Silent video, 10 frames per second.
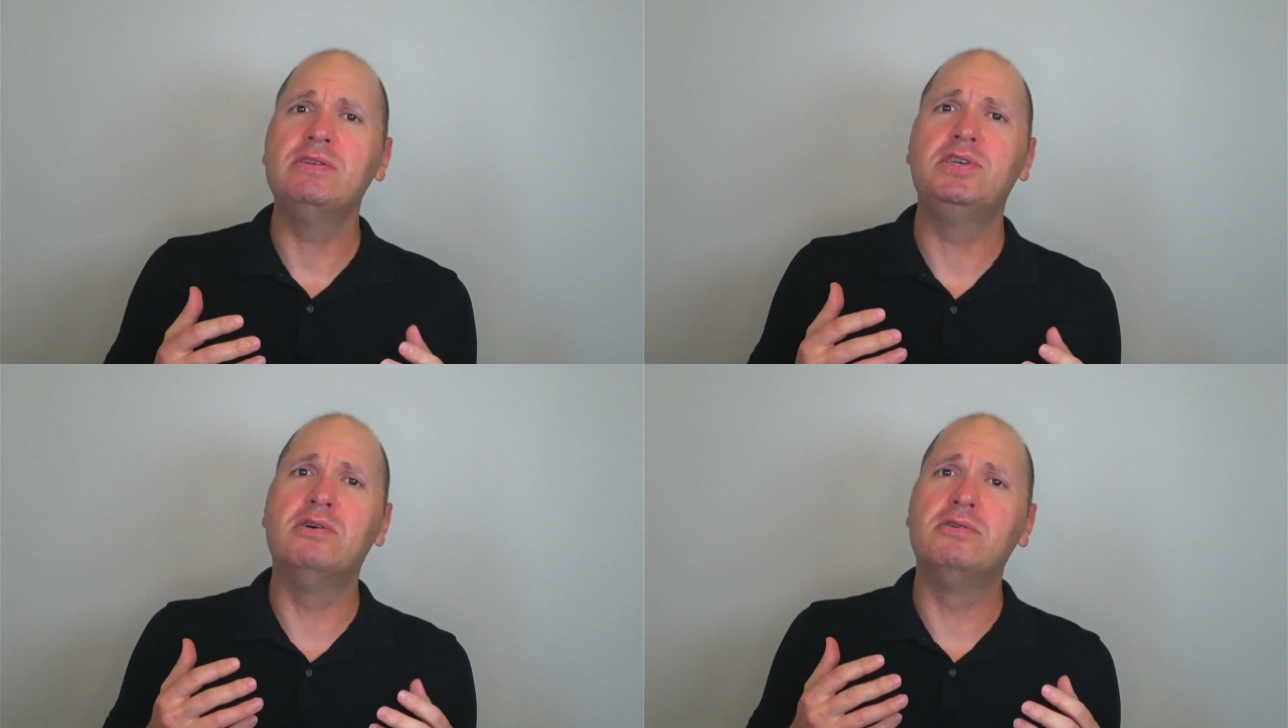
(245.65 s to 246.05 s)

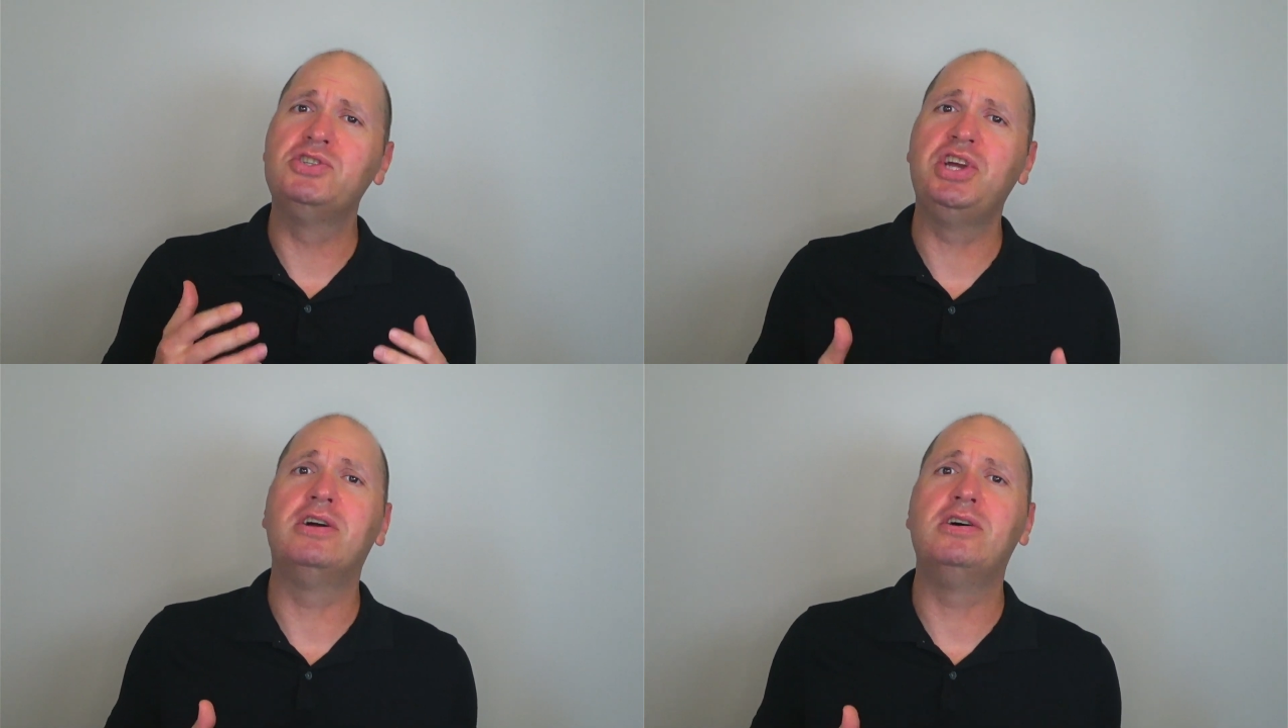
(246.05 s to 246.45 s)
So
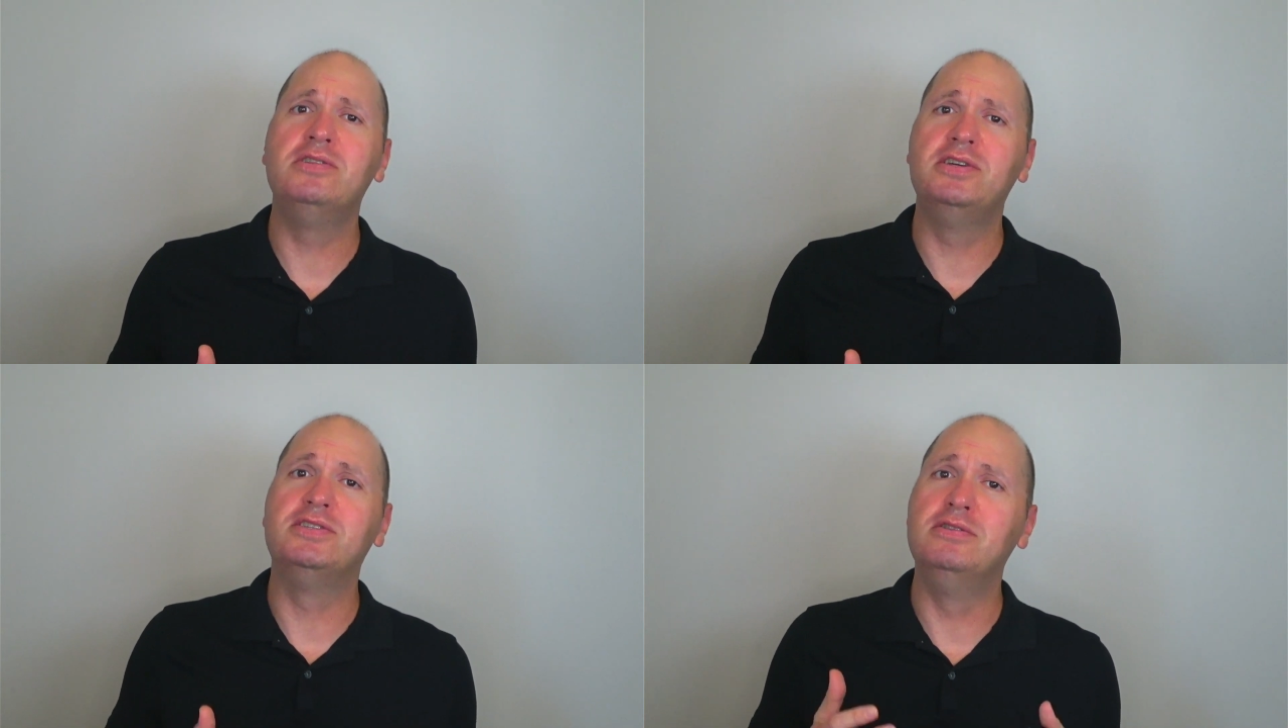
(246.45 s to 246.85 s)

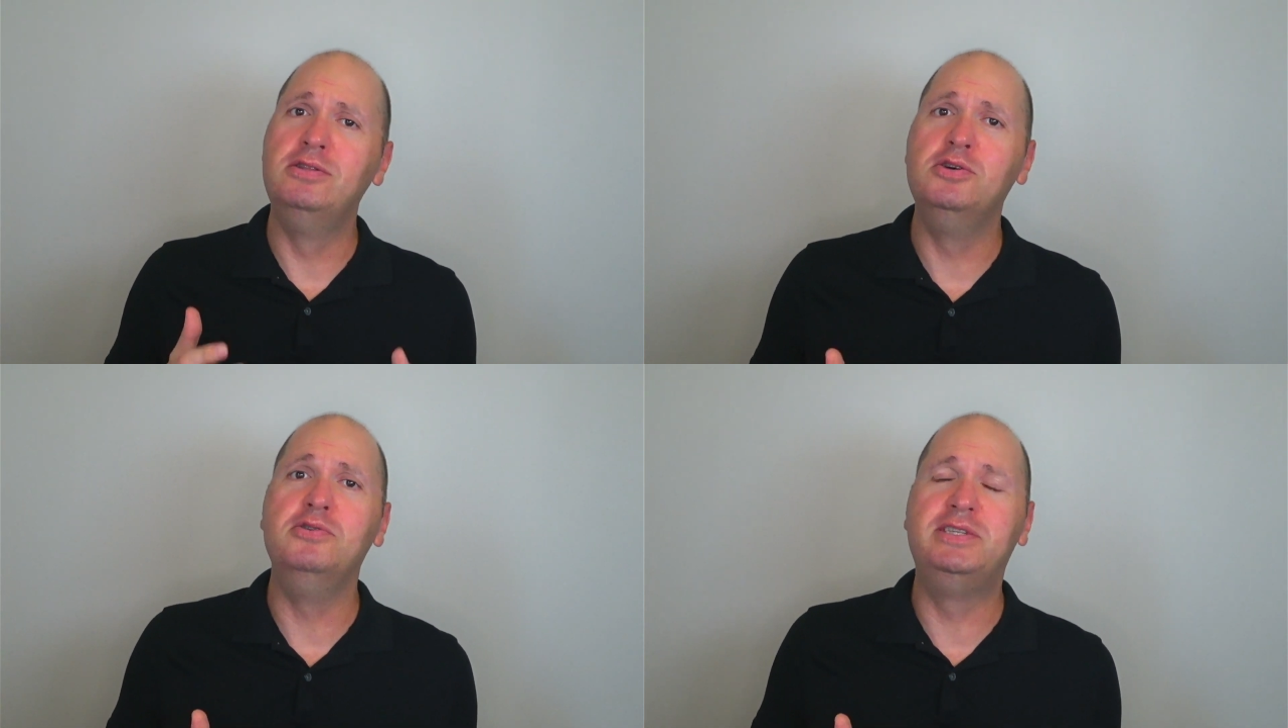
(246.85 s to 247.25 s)
shareholders
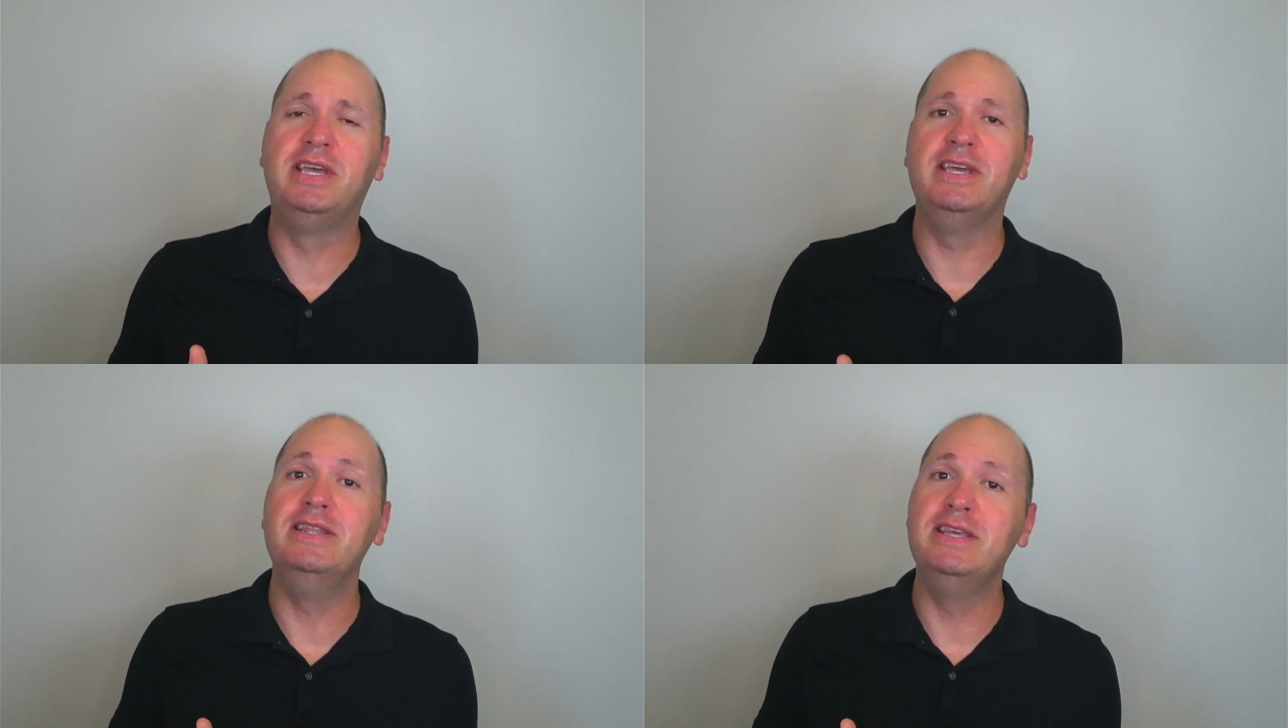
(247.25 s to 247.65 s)

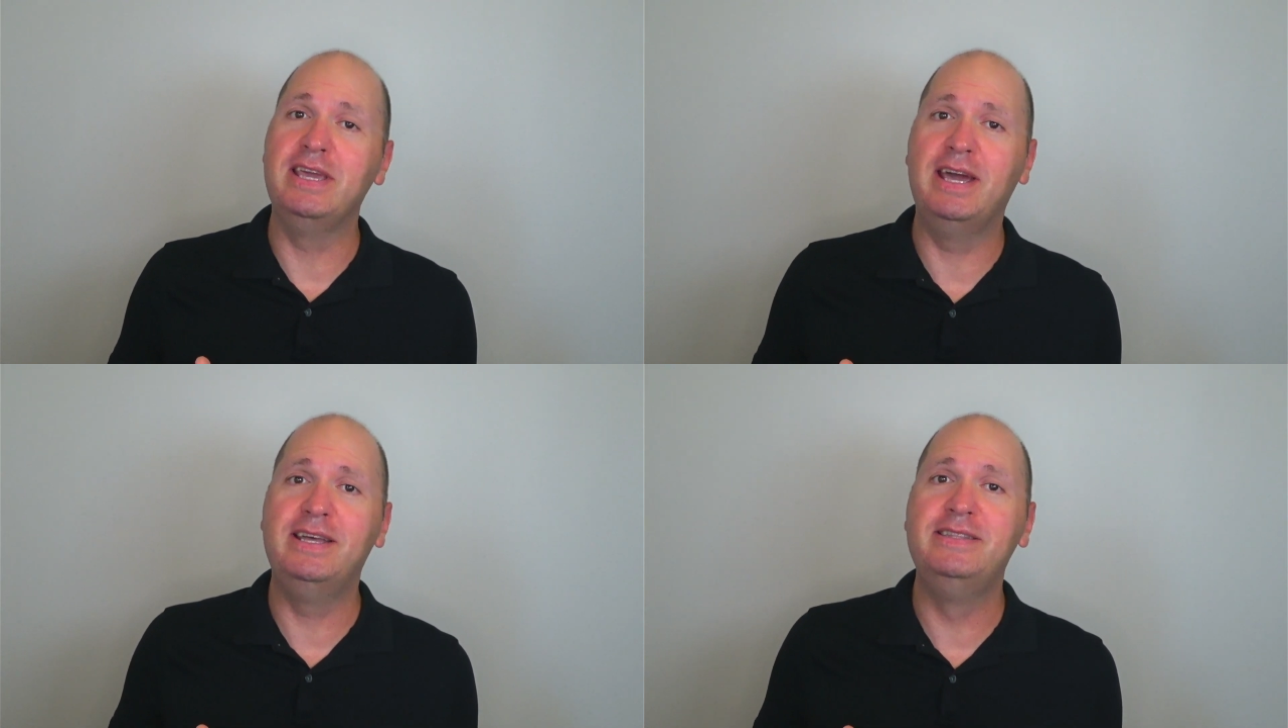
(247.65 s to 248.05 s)
lose in
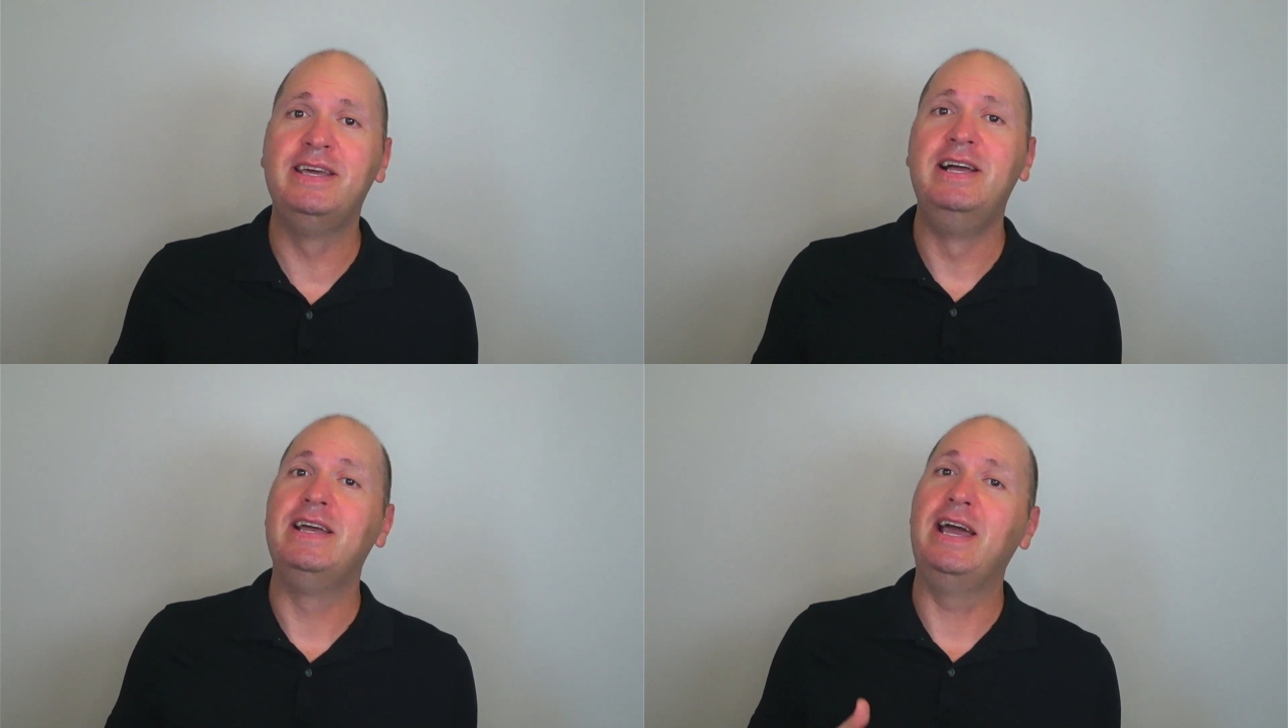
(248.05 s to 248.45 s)
the end.